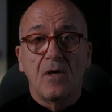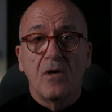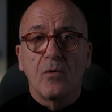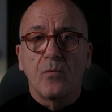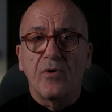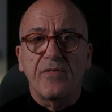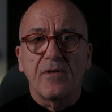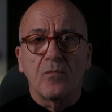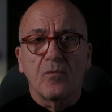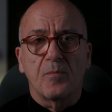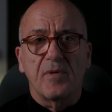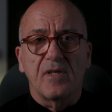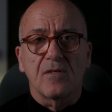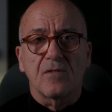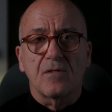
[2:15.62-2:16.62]
With it would
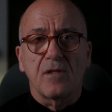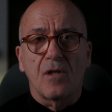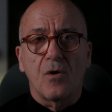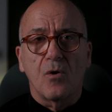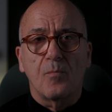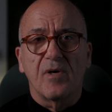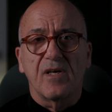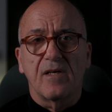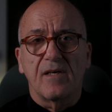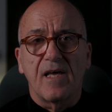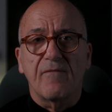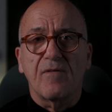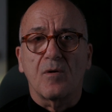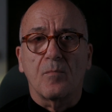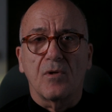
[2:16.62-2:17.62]
be the slow but
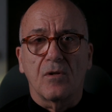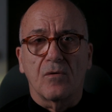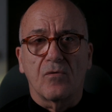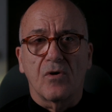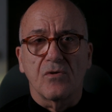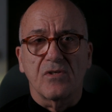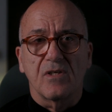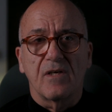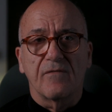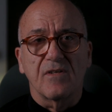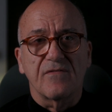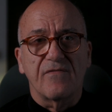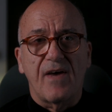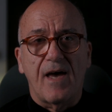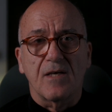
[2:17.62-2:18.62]
inevitable erosion of
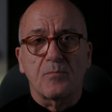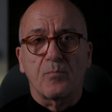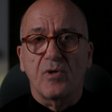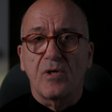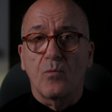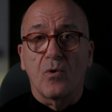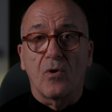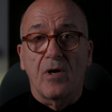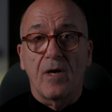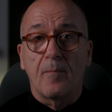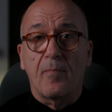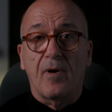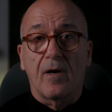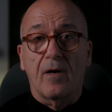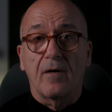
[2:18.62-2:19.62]
its vast pre-war
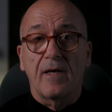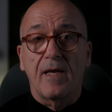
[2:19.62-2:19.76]
empire